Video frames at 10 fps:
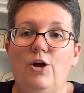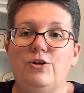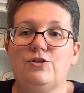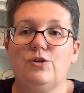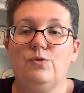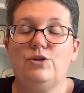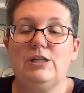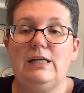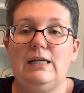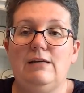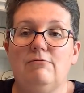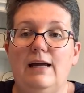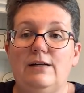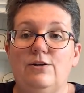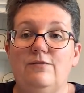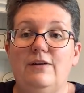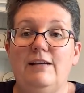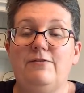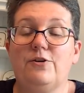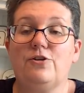so she ran her very
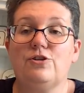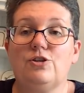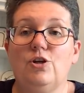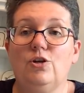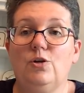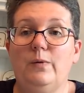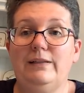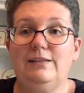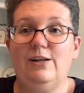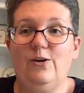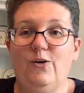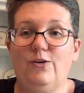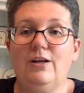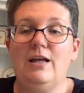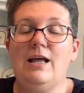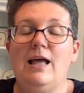first quilt along.